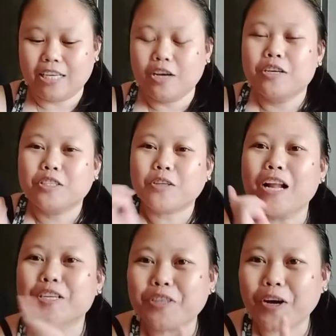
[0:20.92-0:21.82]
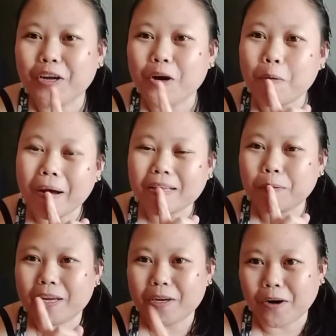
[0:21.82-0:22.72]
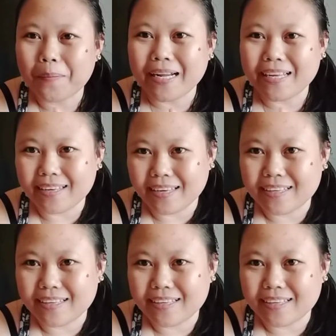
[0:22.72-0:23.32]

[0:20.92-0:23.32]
I'll show you what we normally eat.